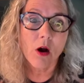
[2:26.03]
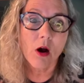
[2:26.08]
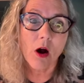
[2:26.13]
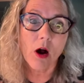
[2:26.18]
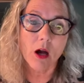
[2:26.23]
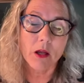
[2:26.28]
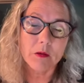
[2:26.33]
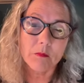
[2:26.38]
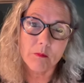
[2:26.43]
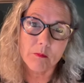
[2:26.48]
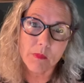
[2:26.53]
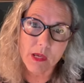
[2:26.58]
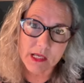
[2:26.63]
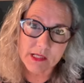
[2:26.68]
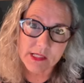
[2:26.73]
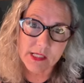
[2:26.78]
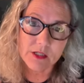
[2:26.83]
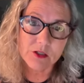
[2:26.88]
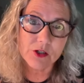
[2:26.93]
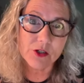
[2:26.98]
on
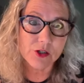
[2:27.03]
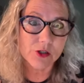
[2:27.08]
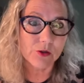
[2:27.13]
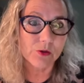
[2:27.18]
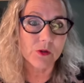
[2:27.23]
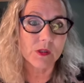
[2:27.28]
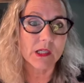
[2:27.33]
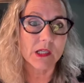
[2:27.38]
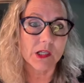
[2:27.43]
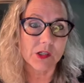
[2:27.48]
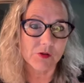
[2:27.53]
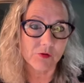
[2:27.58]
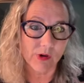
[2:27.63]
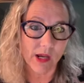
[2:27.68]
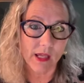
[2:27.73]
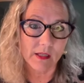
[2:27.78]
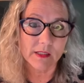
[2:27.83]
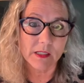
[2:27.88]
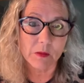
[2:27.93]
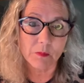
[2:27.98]
message to the
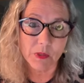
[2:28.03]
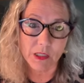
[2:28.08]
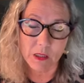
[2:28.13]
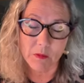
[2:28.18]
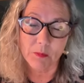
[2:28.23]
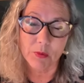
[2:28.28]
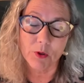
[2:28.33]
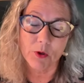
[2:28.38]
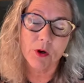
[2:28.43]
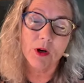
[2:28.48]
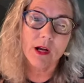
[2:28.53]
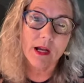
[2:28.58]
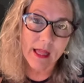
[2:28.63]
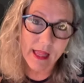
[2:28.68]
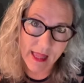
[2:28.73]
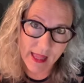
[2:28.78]
Israeli people,